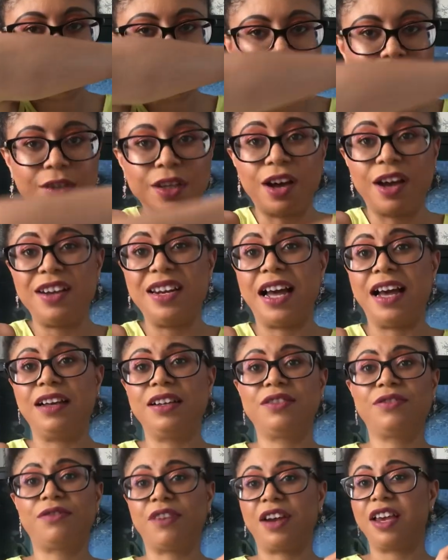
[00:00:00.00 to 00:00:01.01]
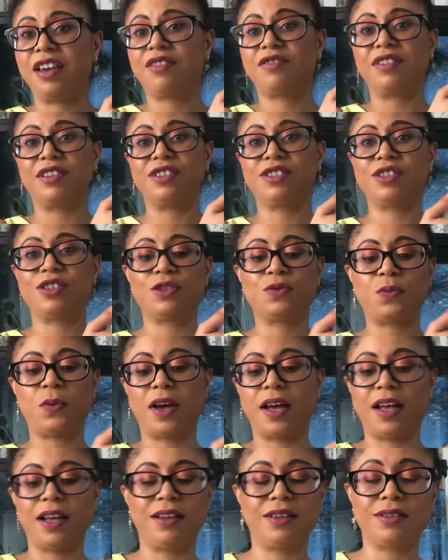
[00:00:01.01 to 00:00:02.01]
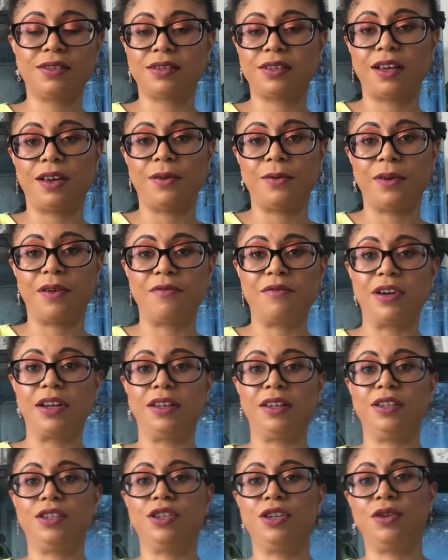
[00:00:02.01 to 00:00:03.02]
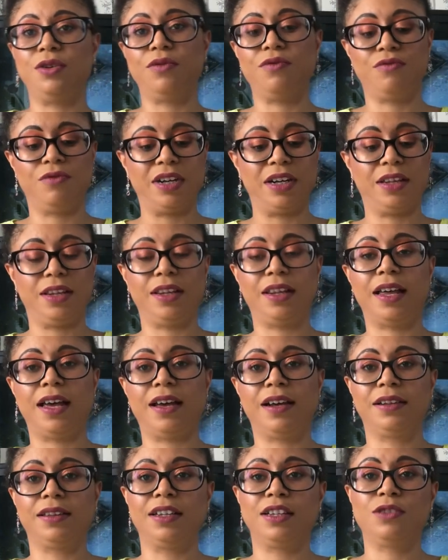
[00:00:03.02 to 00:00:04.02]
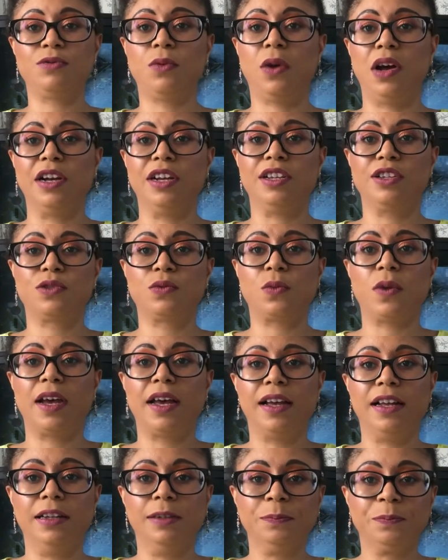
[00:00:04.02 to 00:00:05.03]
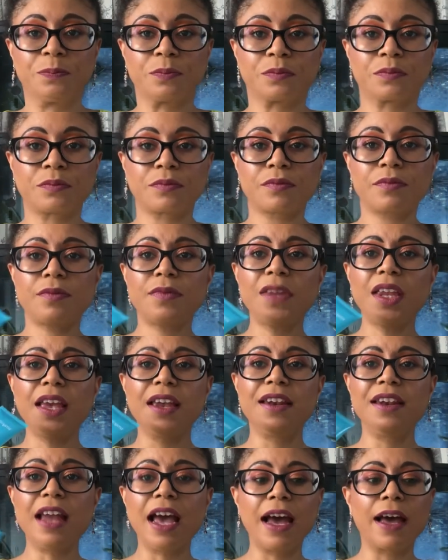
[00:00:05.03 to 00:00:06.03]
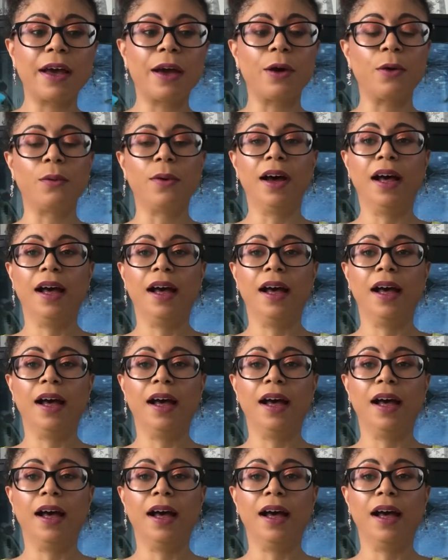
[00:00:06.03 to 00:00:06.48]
Got a nice fragrance as well, so I really do really like this one as well. Now